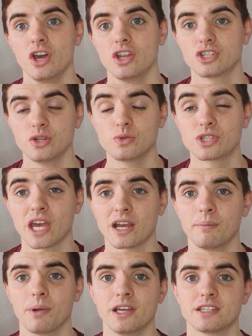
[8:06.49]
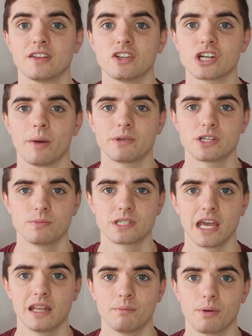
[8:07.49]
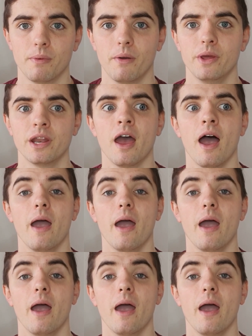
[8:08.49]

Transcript: to 2nd place in the Championship to get them promoted.